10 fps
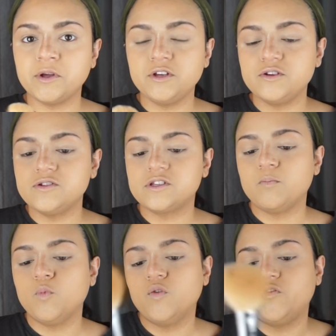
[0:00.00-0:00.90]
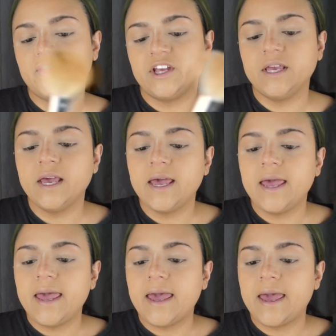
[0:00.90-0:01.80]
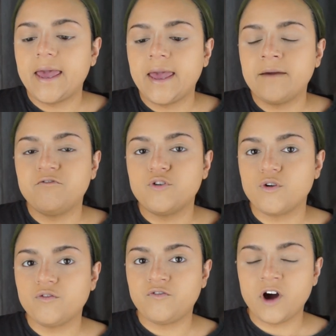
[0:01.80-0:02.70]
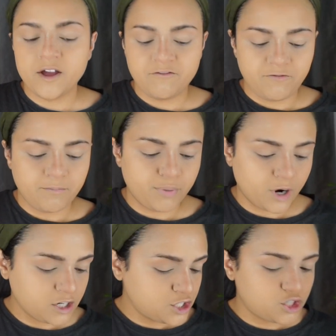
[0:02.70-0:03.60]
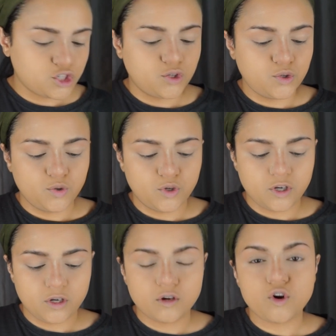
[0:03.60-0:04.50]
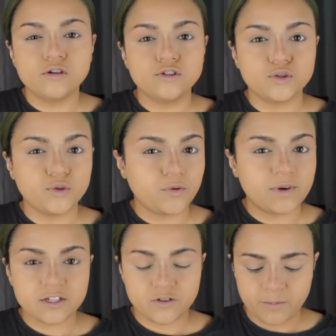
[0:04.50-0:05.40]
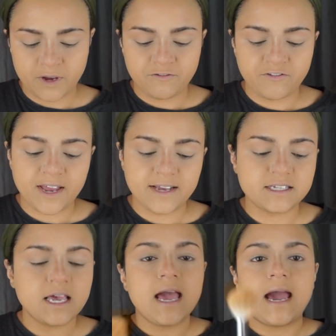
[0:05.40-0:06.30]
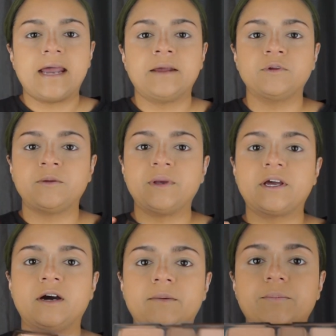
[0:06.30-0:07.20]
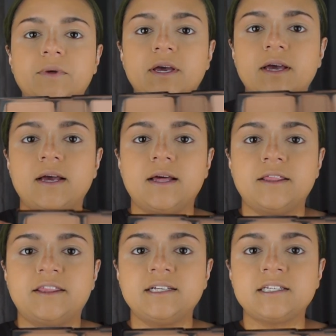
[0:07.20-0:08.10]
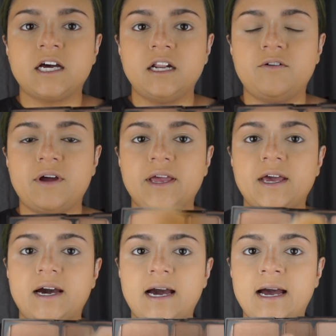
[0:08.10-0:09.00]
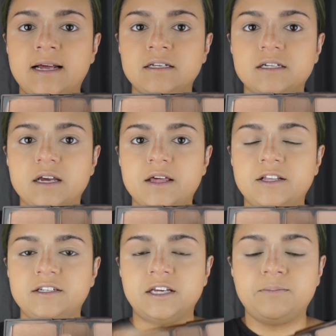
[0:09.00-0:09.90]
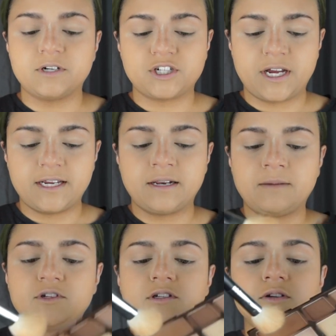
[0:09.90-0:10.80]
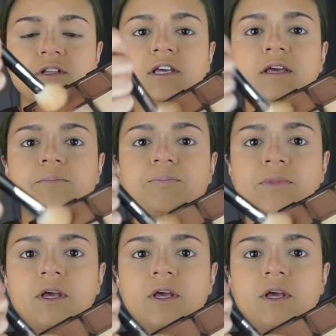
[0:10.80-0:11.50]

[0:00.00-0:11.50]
I'm going to use the Morphe M405 brush to contour the rest of my face, and I'm going to pick up this color right here and the deeper shade, and I'm just going to keep